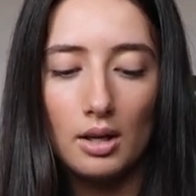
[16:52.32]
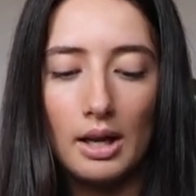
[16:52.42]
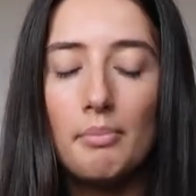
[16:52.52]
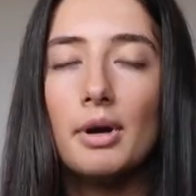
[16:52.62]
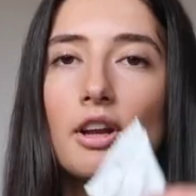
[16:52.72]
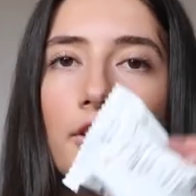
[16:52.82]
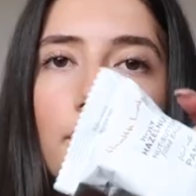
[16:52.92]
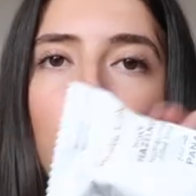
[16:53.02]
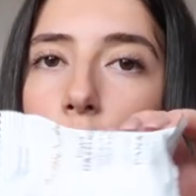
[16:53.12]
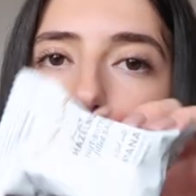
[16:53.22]
nut butter
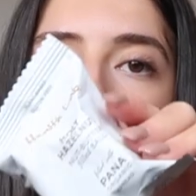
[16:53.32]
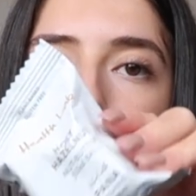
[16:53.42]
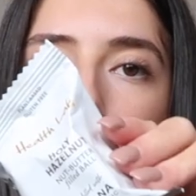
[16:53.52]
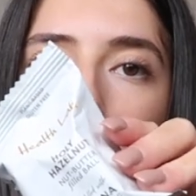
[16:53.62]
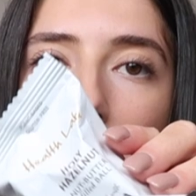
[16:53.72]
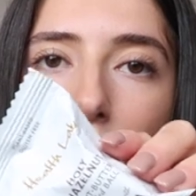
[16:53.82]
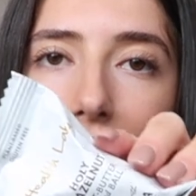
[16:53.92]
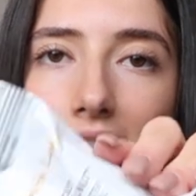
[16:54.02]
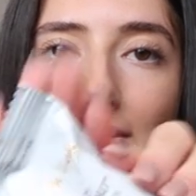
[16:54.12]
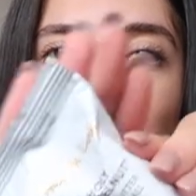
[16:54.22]
filled balls.
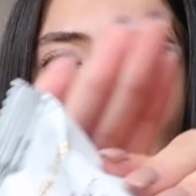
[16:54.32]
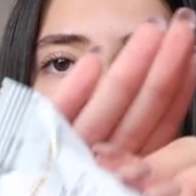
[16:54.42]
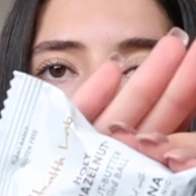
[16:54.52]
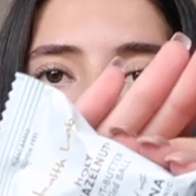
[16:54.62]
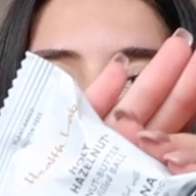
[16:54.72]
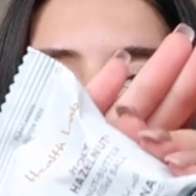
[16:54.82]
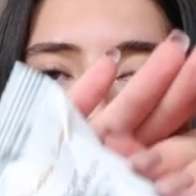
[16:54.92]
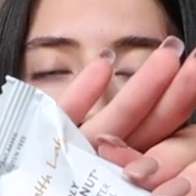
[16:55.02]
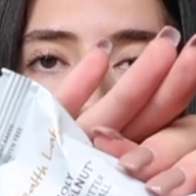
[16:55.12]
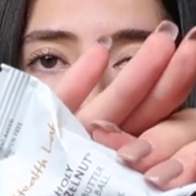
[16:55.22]
Because I've seen them
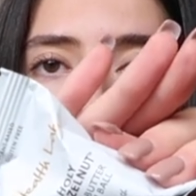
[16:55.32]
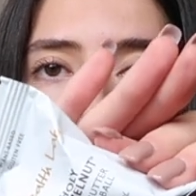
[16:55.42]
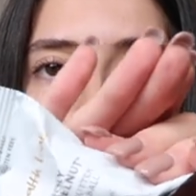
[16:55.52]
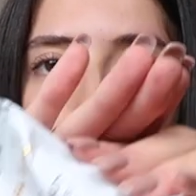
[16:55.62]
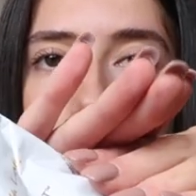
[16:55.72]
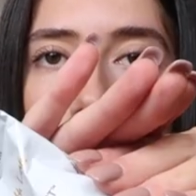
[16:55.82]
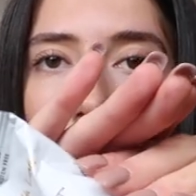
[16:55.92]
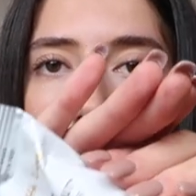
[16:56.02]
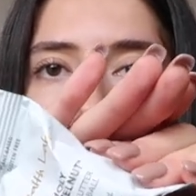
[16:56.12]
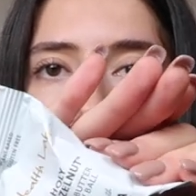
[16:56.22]
everywhere and they were on
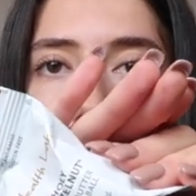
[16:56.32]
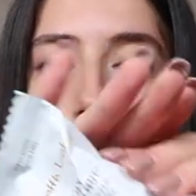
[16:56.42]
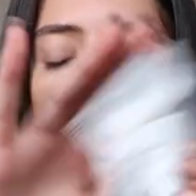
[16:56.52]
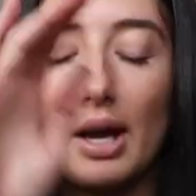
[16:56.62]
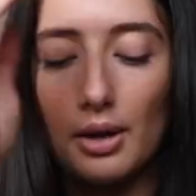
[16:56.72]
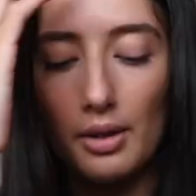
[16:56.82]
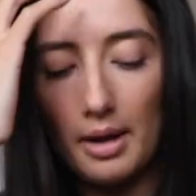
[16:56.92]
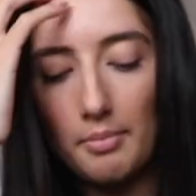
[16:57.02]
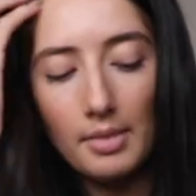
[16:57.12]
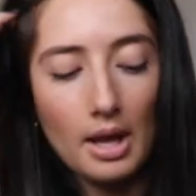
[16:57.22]
sale. So I got
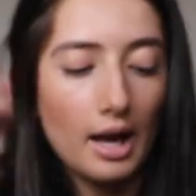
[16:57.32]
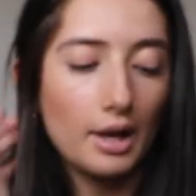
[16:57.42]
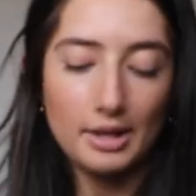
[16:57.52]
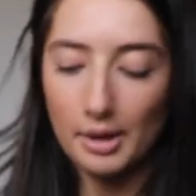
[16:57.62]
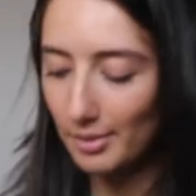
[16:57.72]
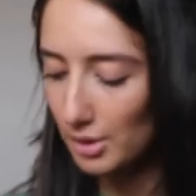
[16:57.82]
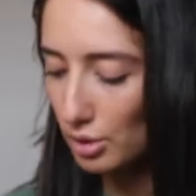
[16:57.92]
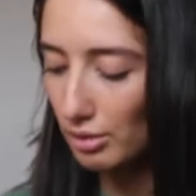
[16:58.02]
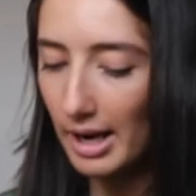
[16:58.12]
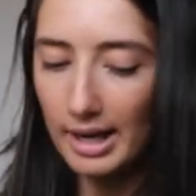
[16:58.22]
them. I got that one to
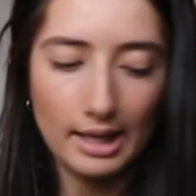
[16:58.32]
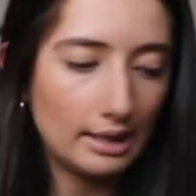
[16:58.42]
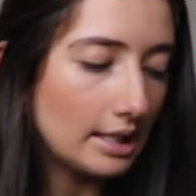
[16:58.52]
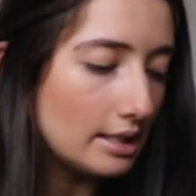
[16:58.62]
try at